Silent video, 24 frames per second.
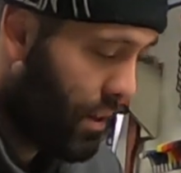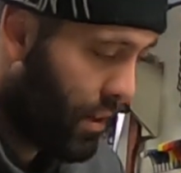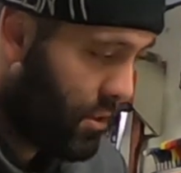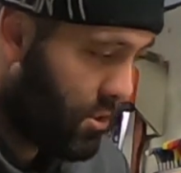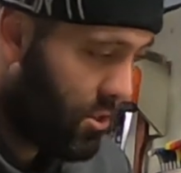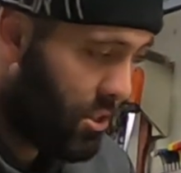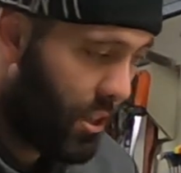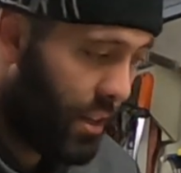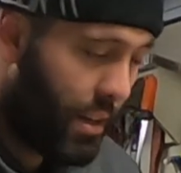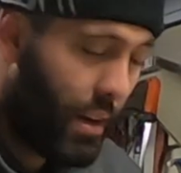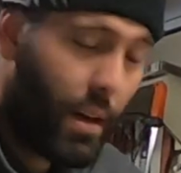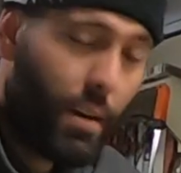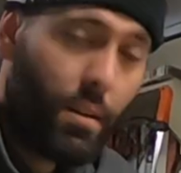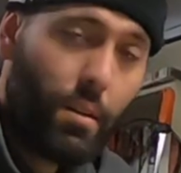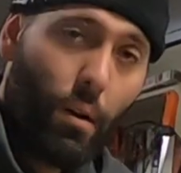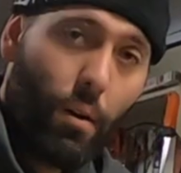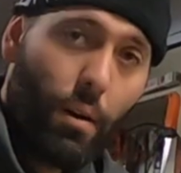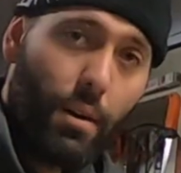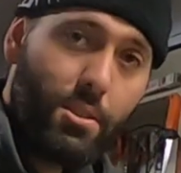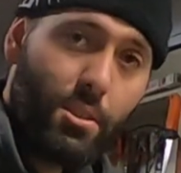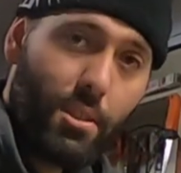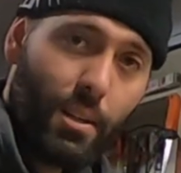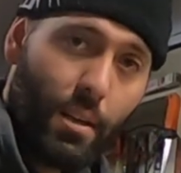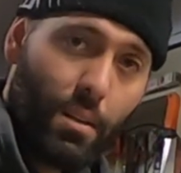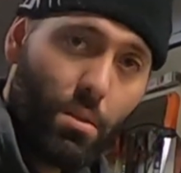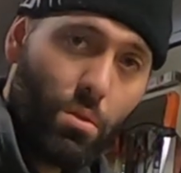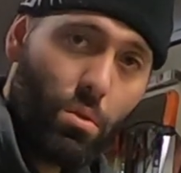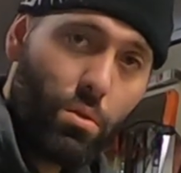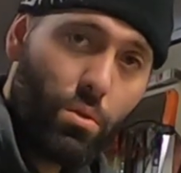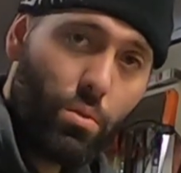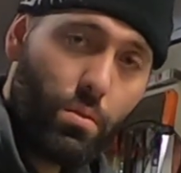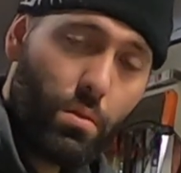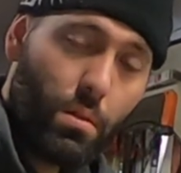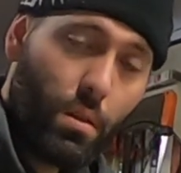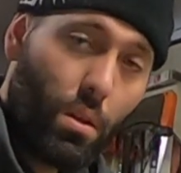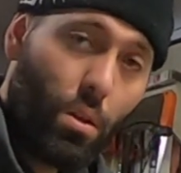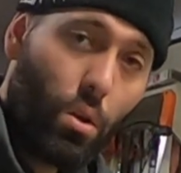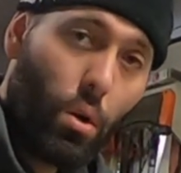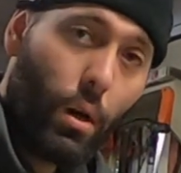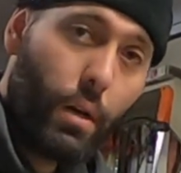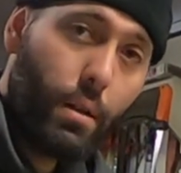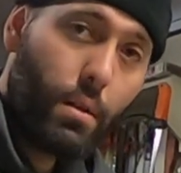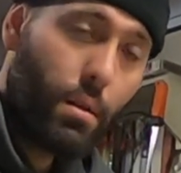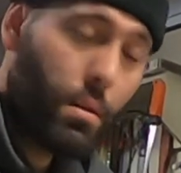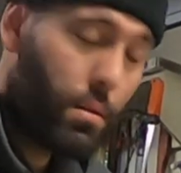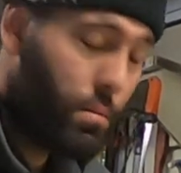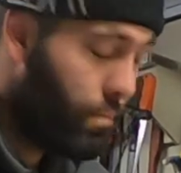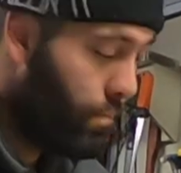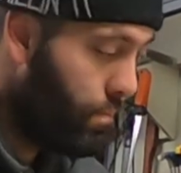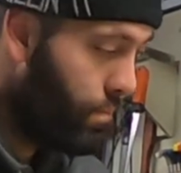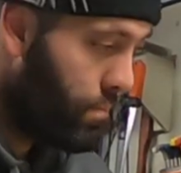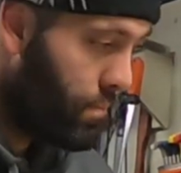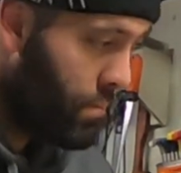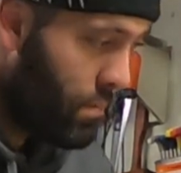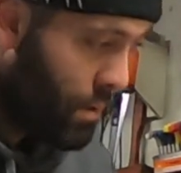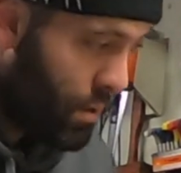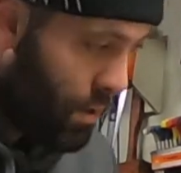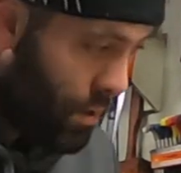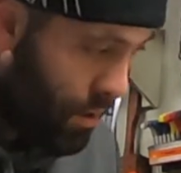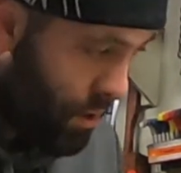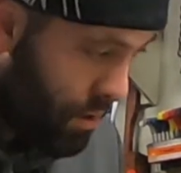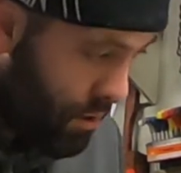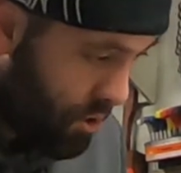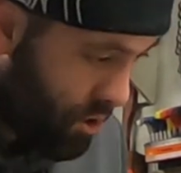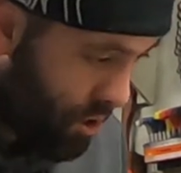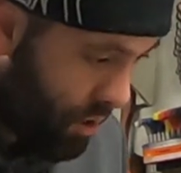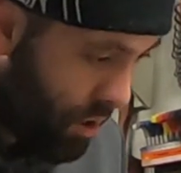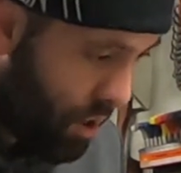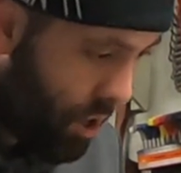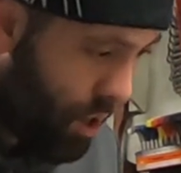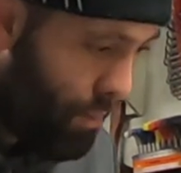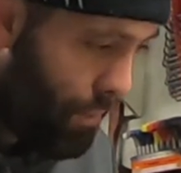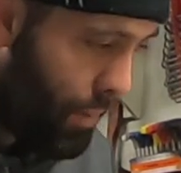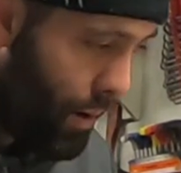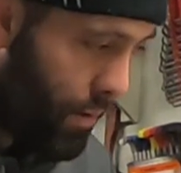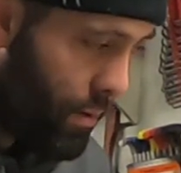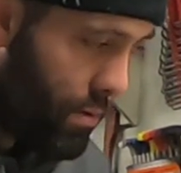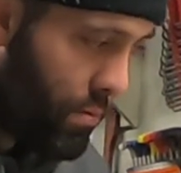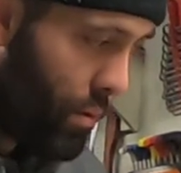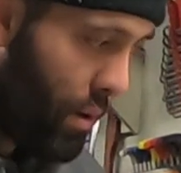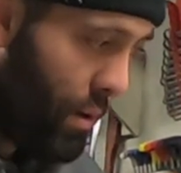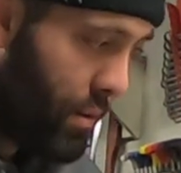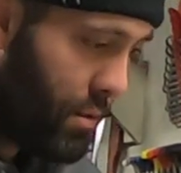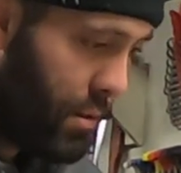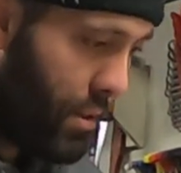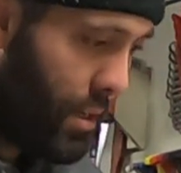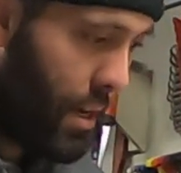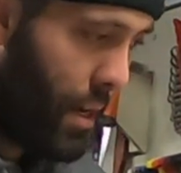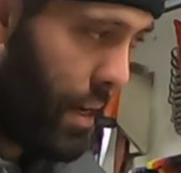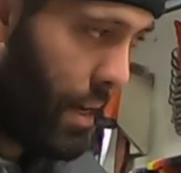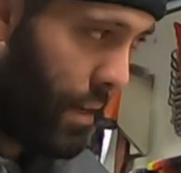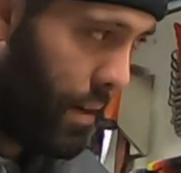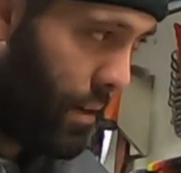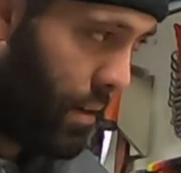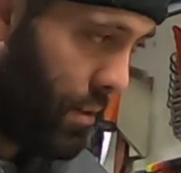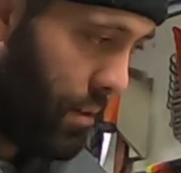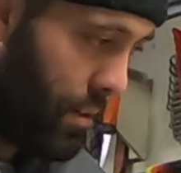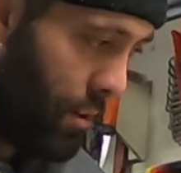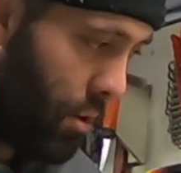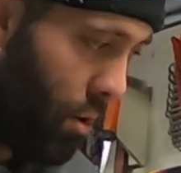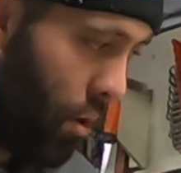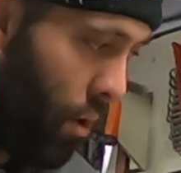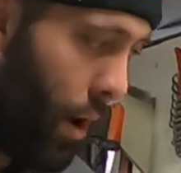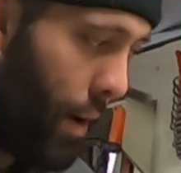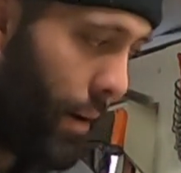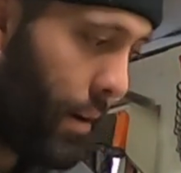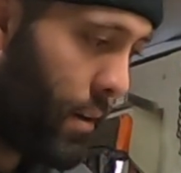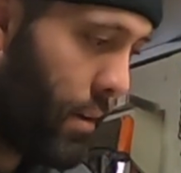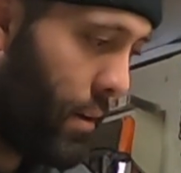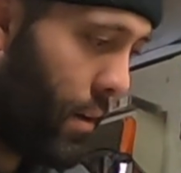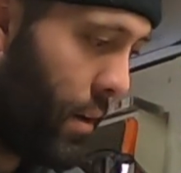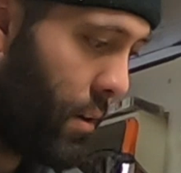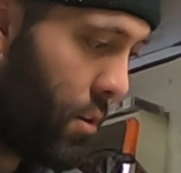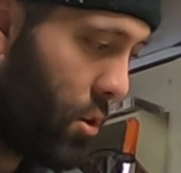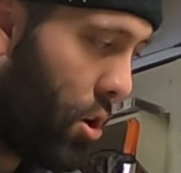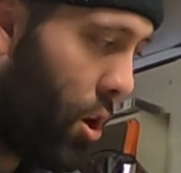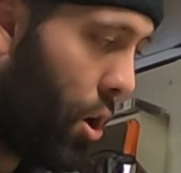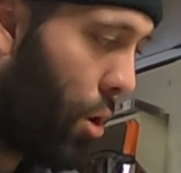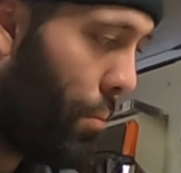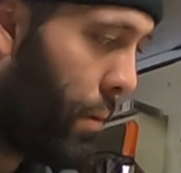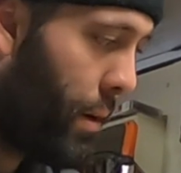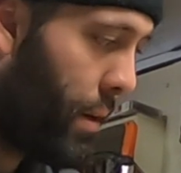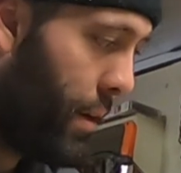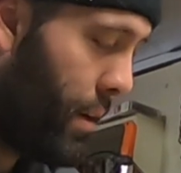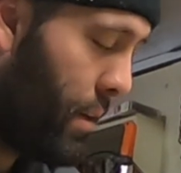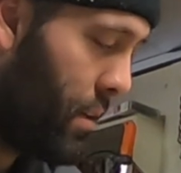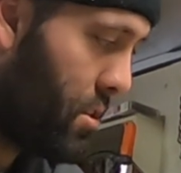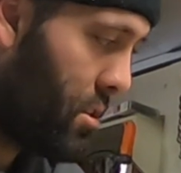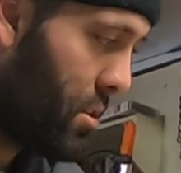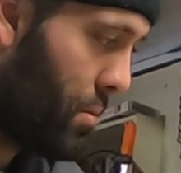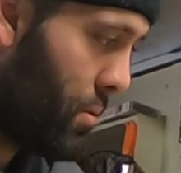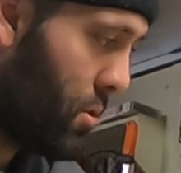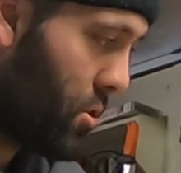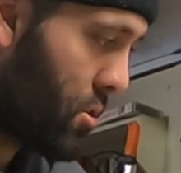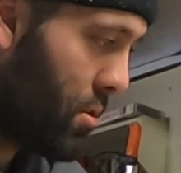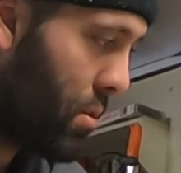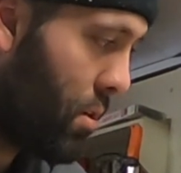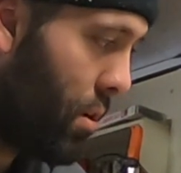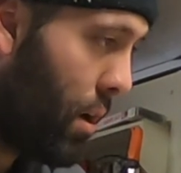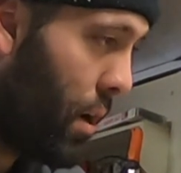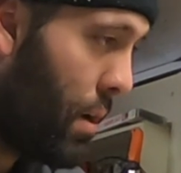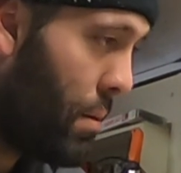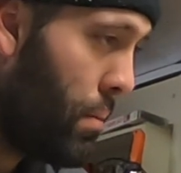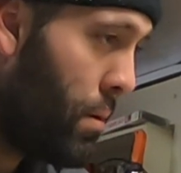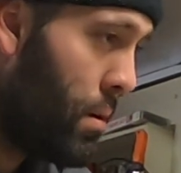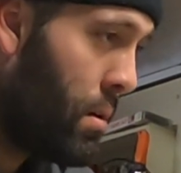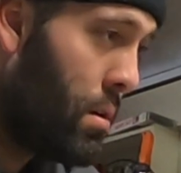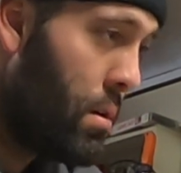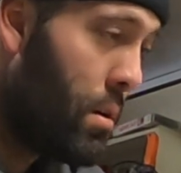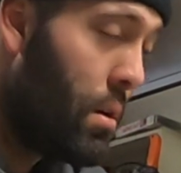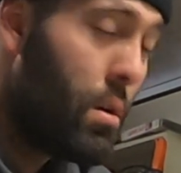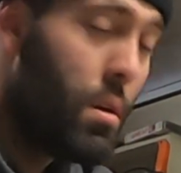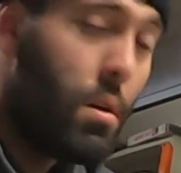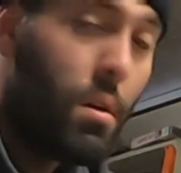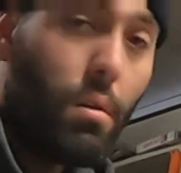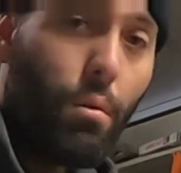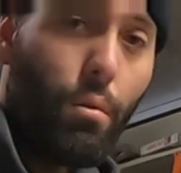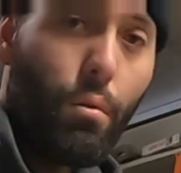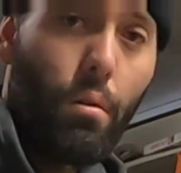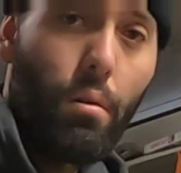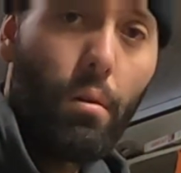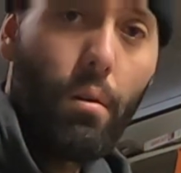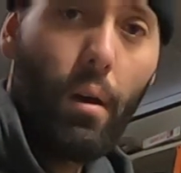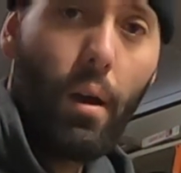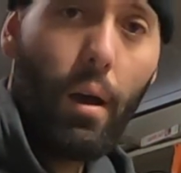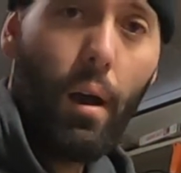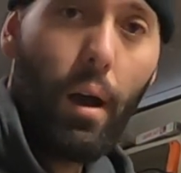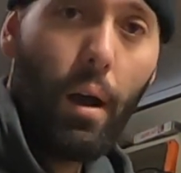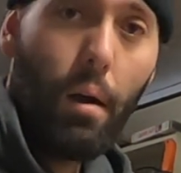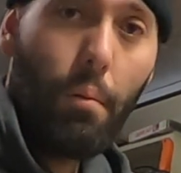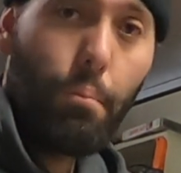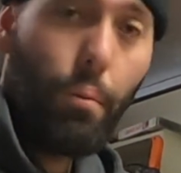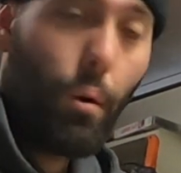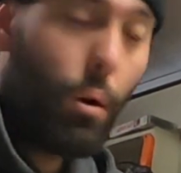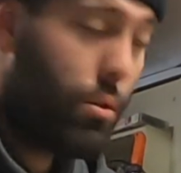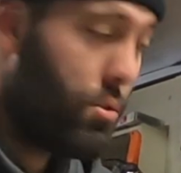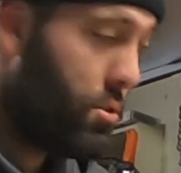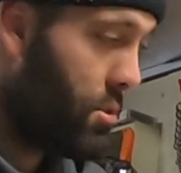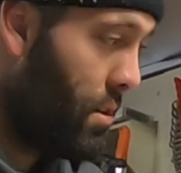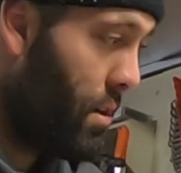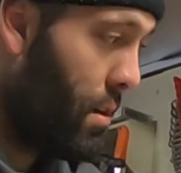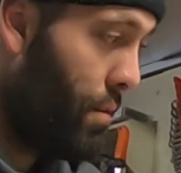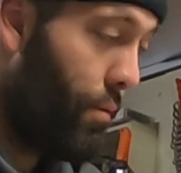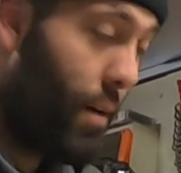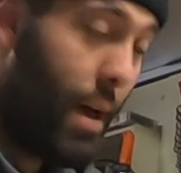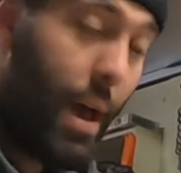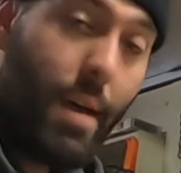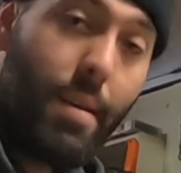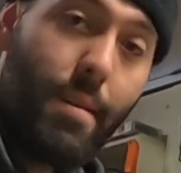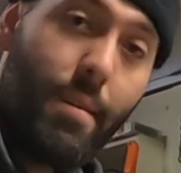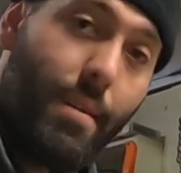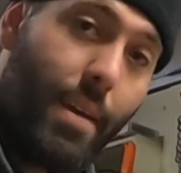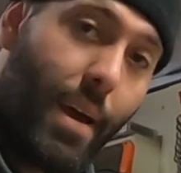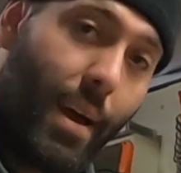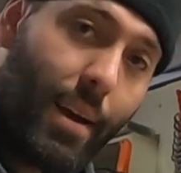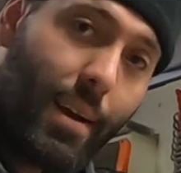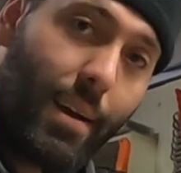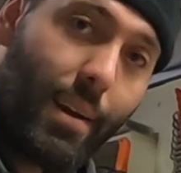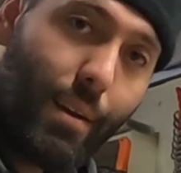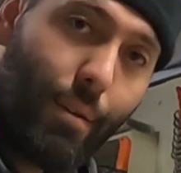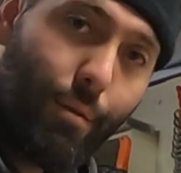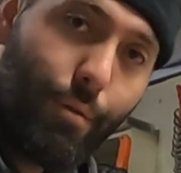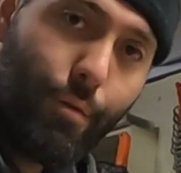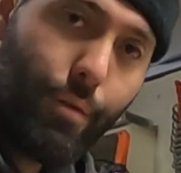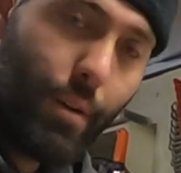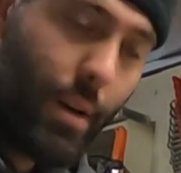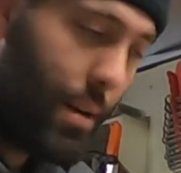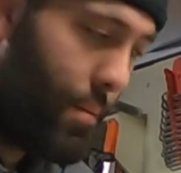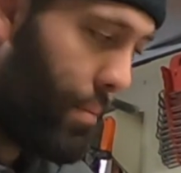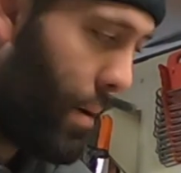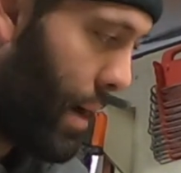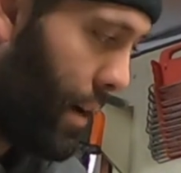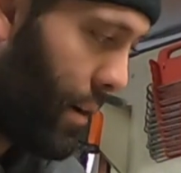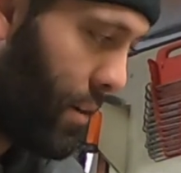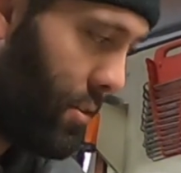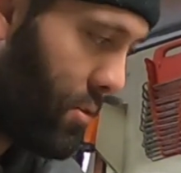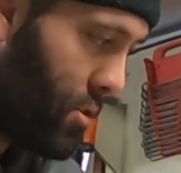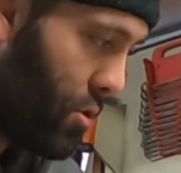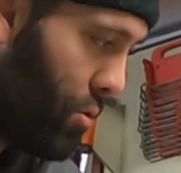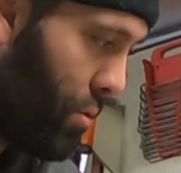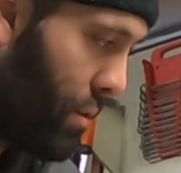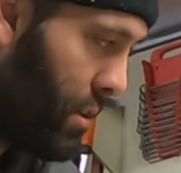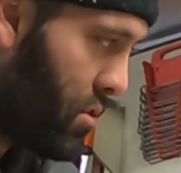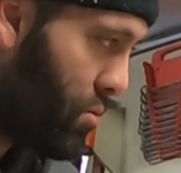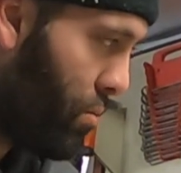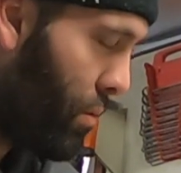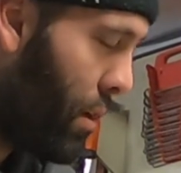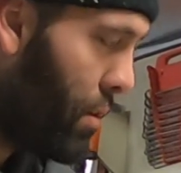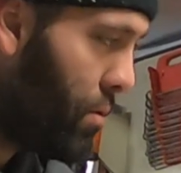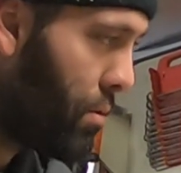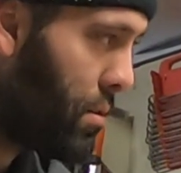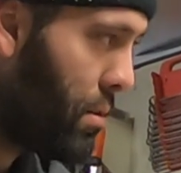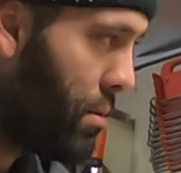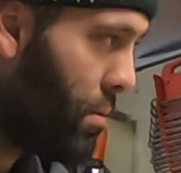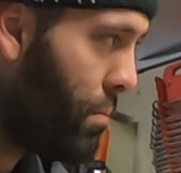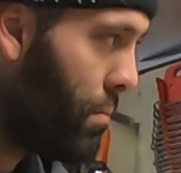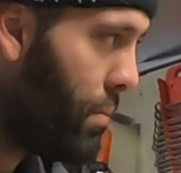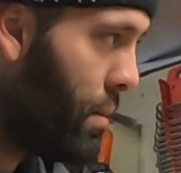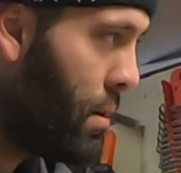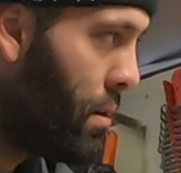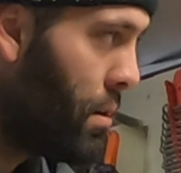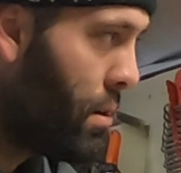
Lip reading: can see how nice that looks with the light on. So I hope everyone can like and comment and subscribe. Positive and negative feedback is always welcome.